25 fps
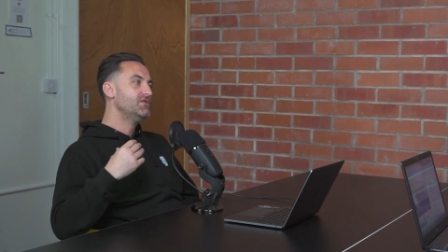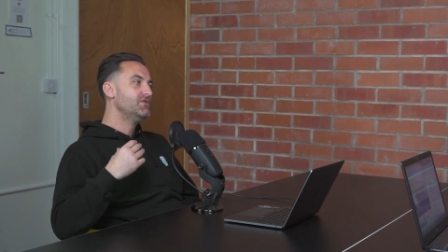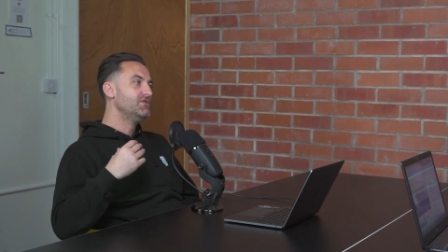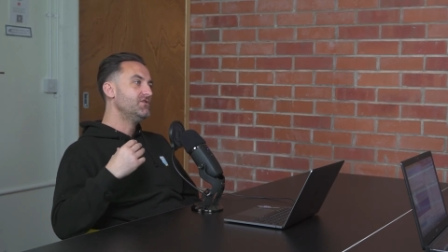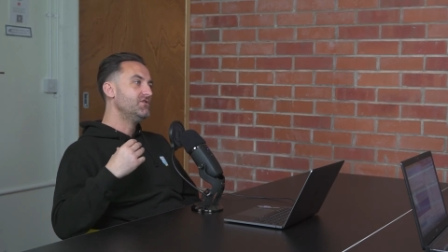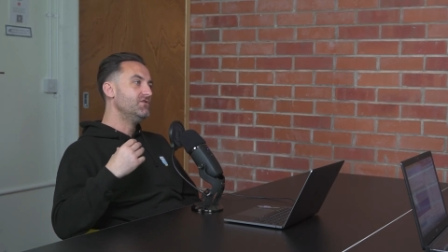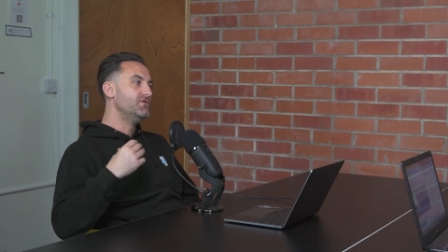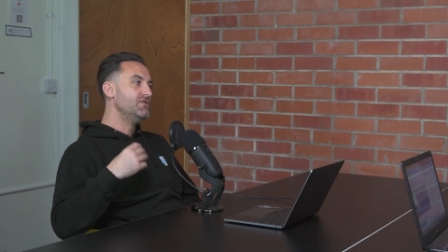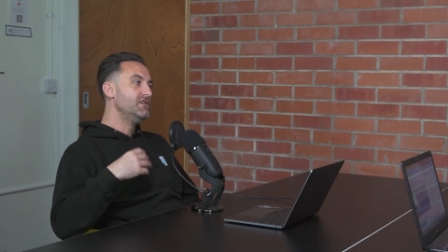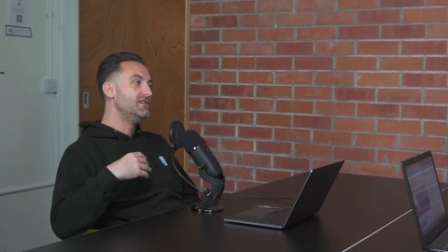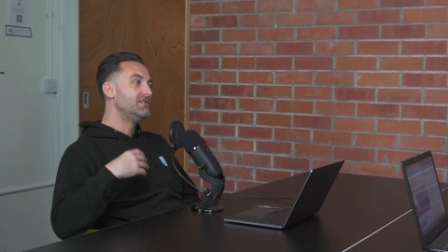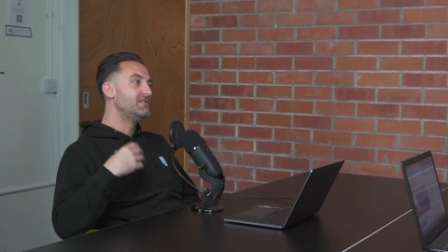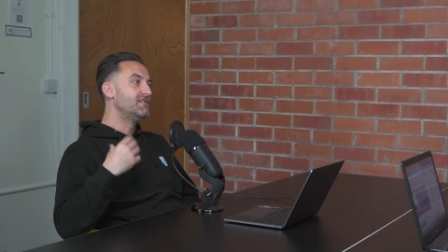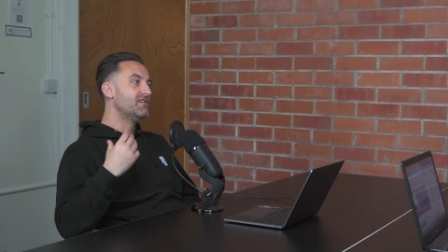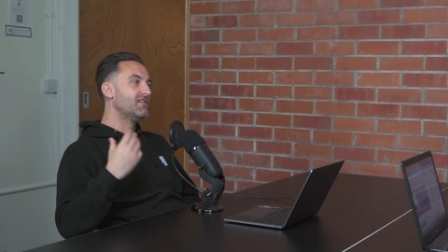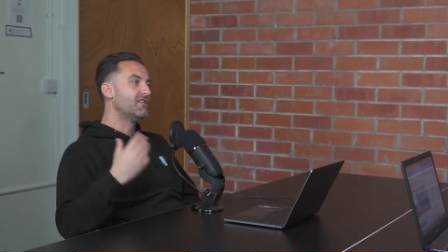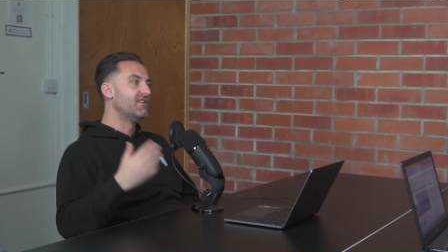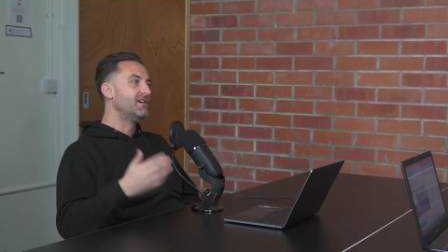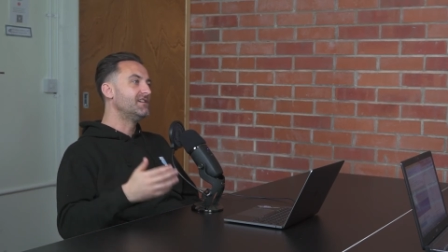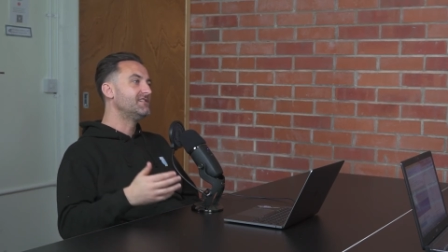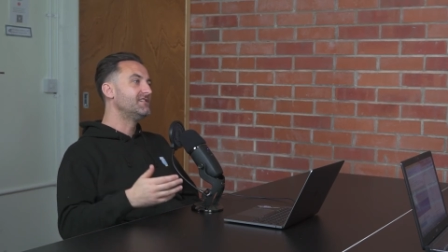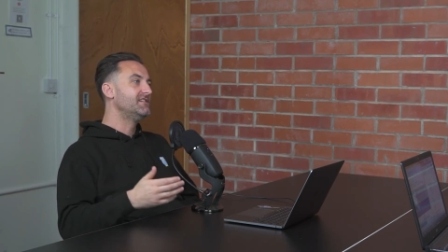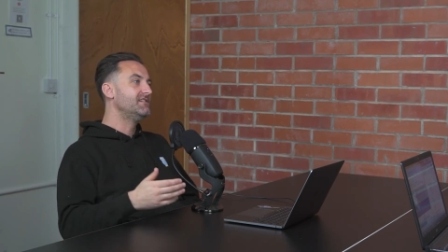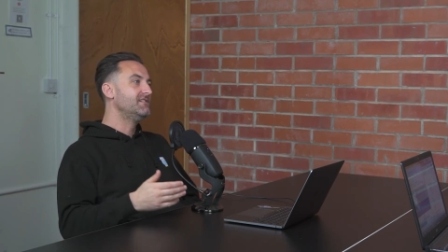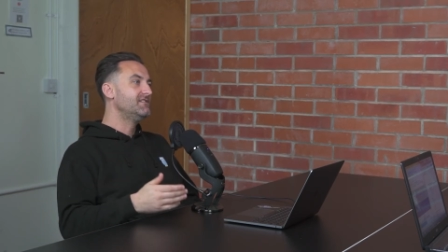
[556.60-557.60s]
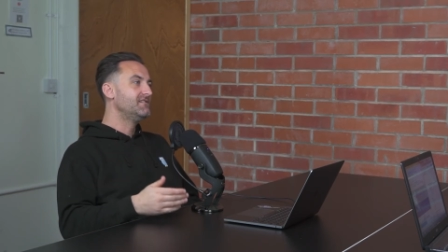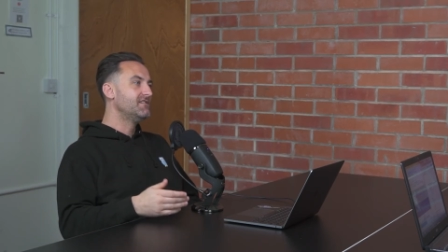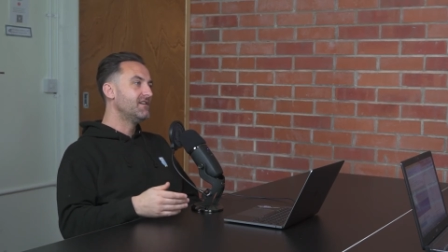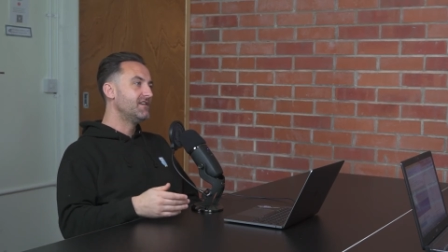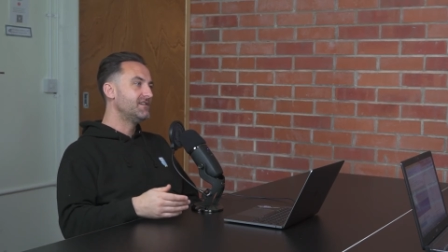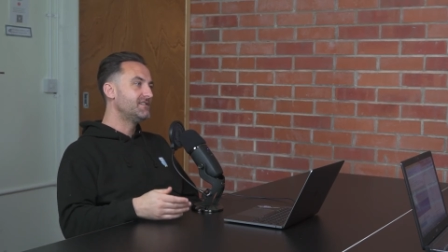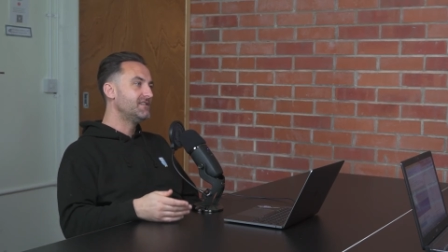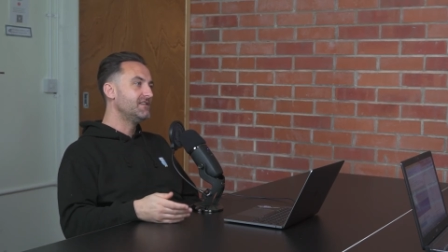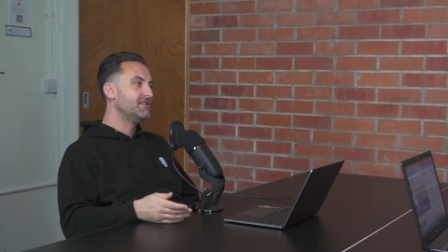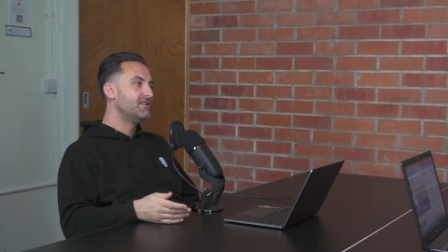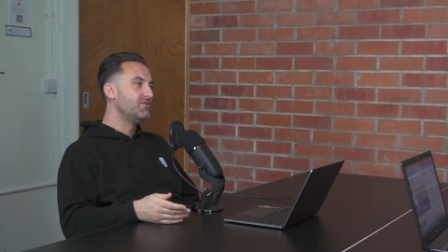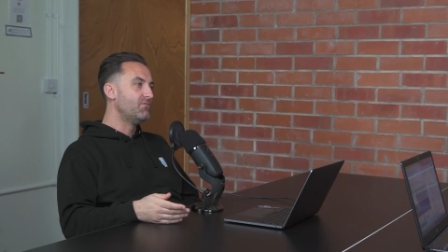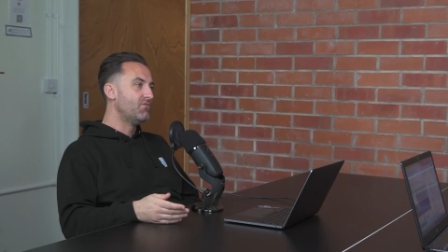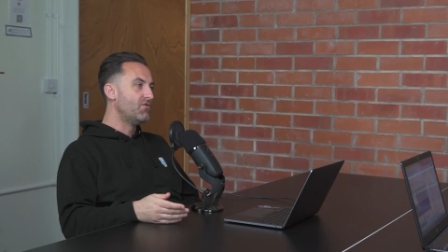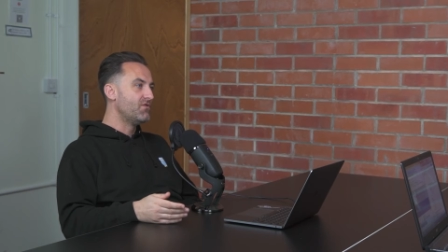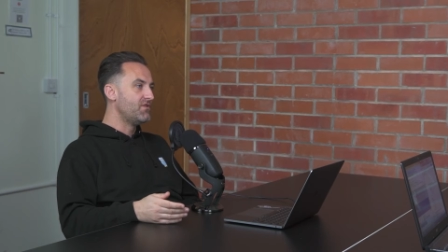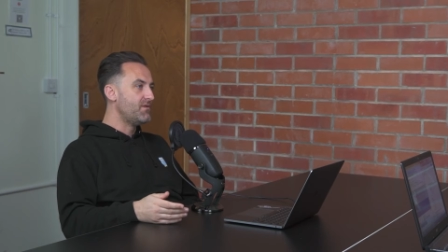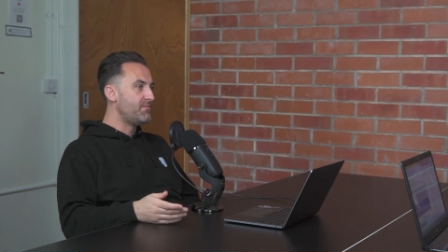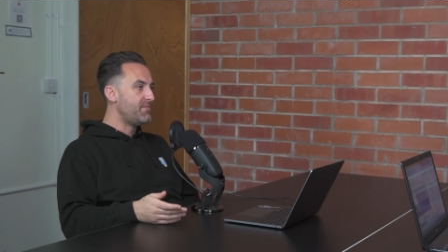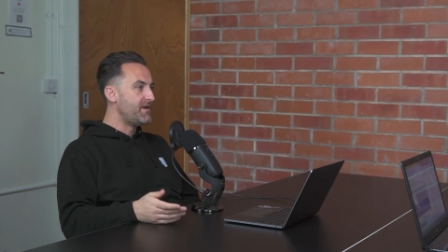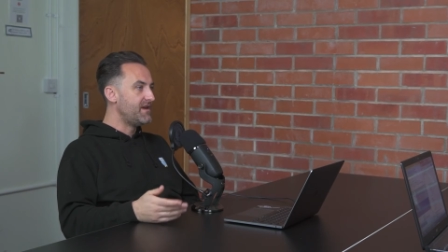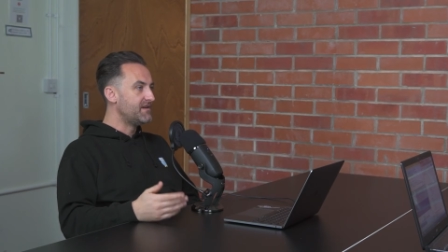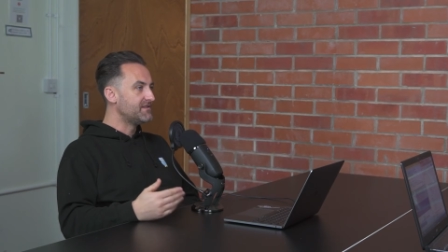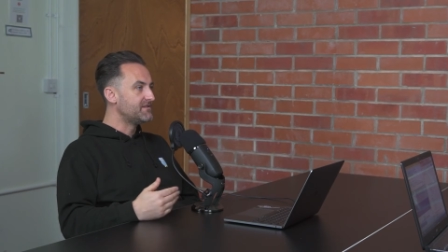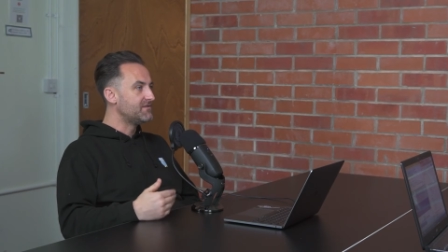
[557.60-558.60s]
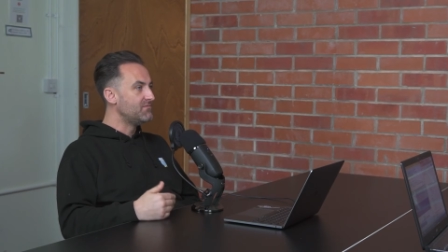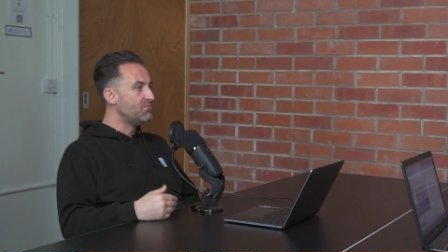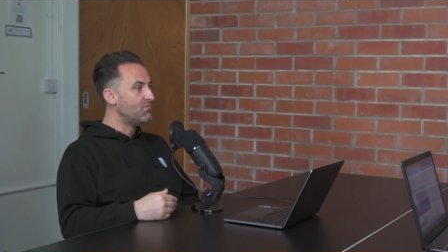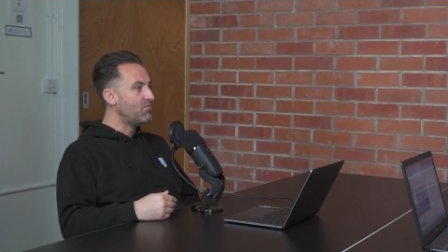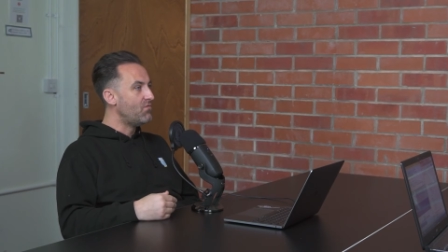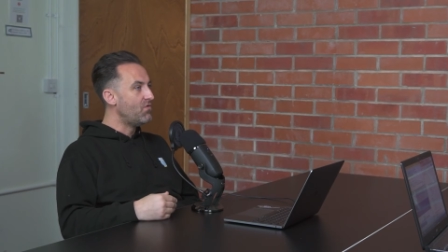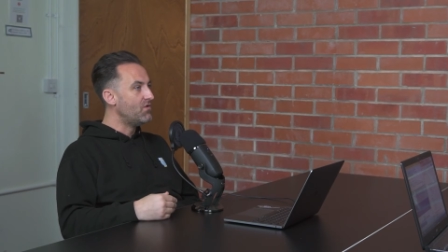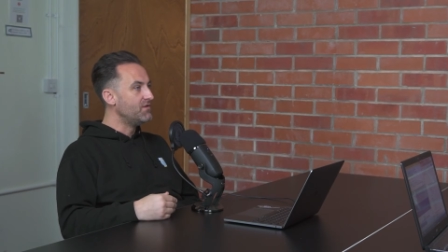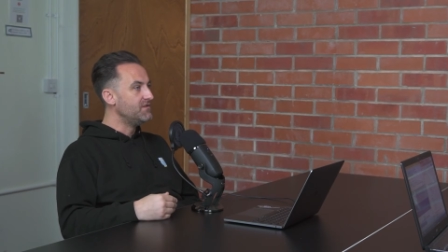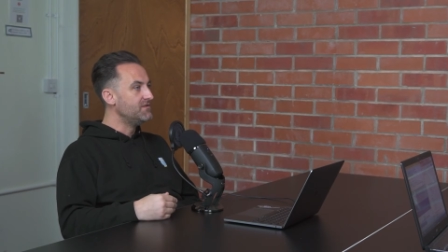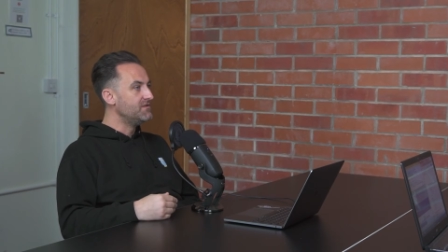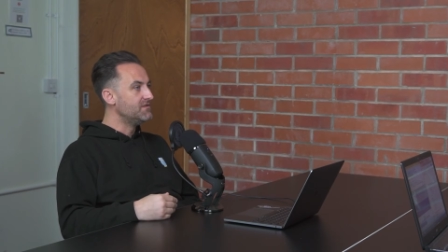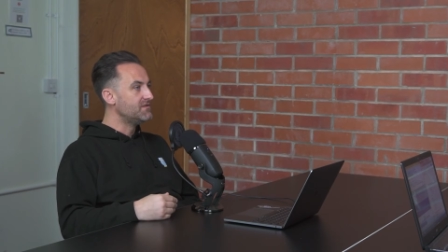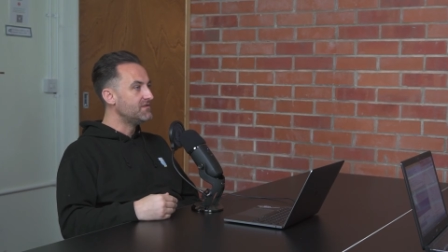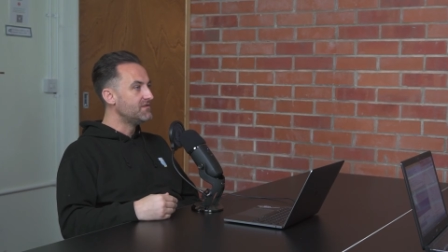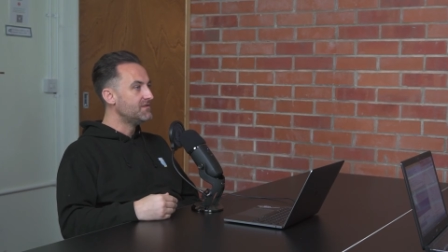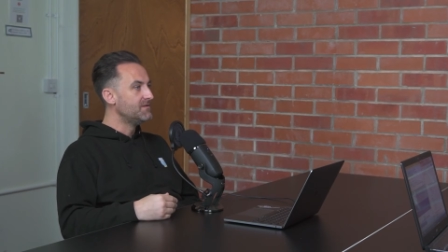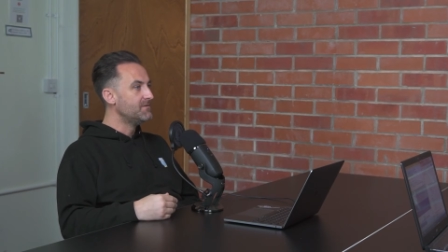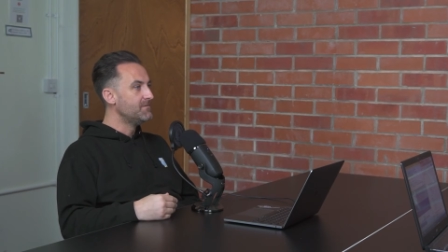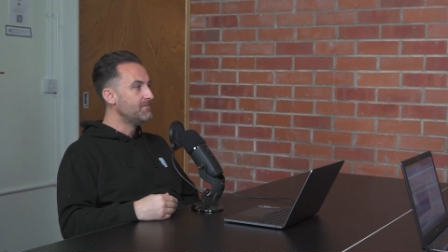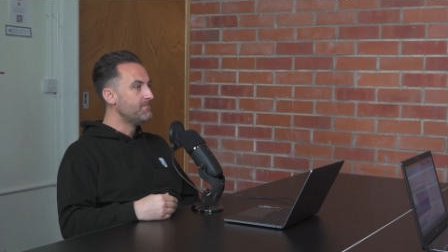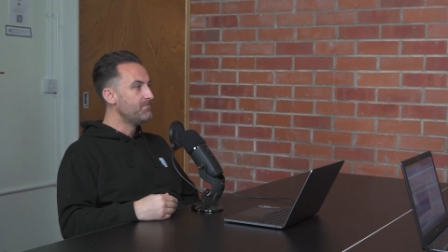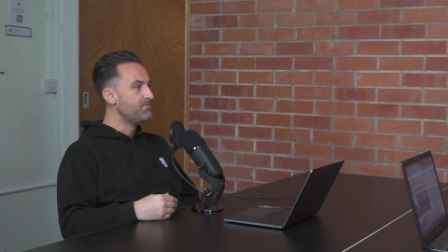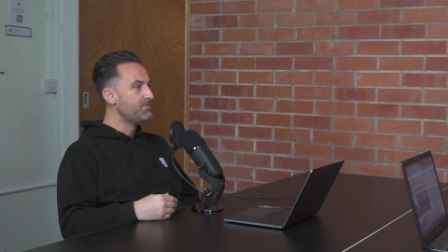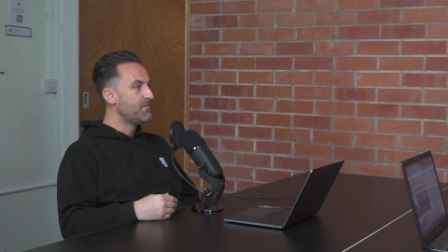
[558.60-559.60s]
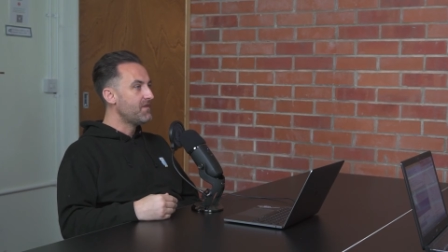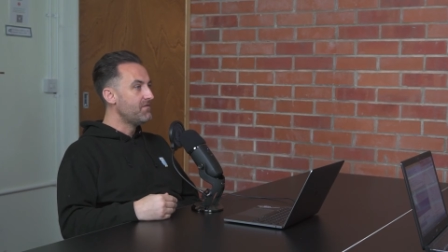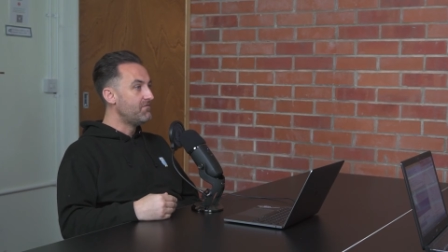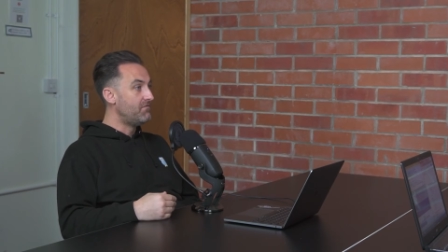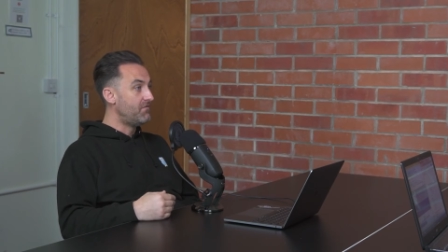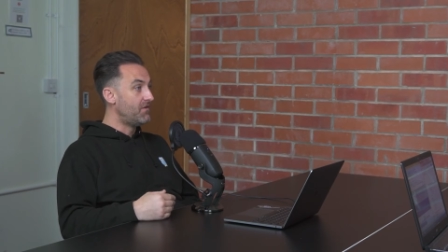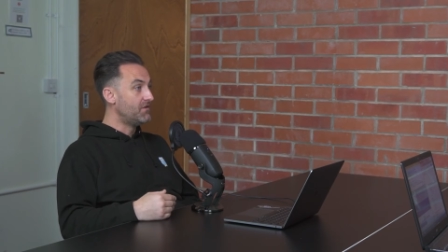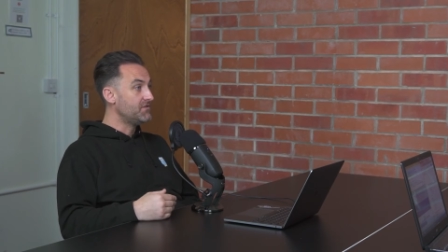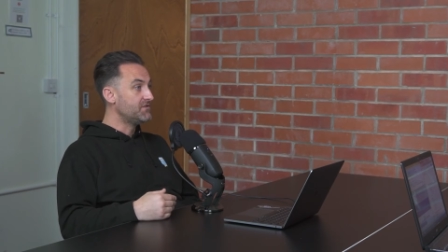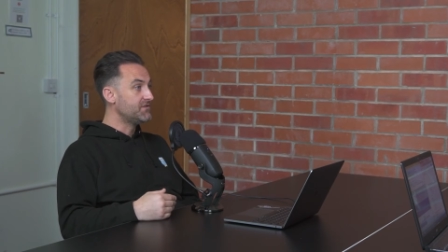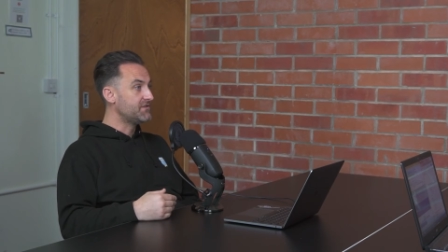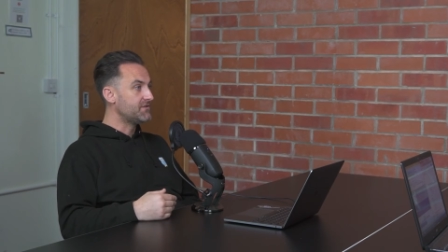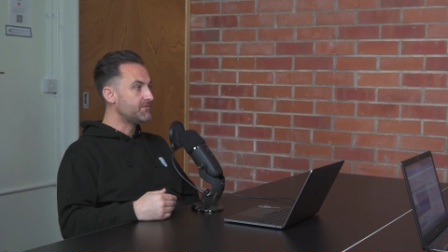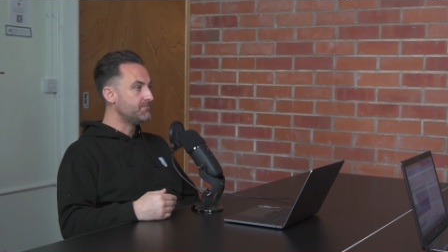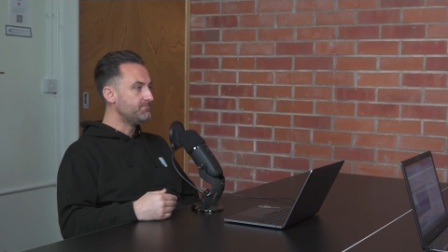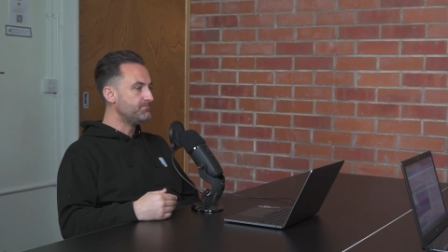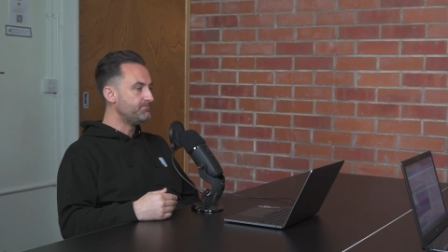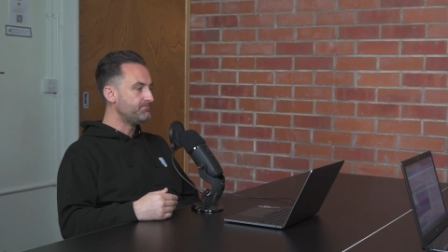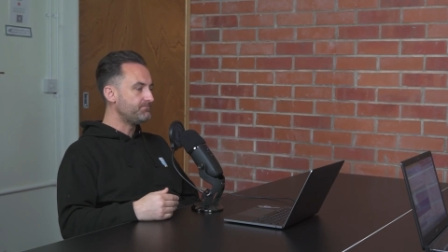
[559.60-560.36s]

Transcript: You need to listen to what the person wants first,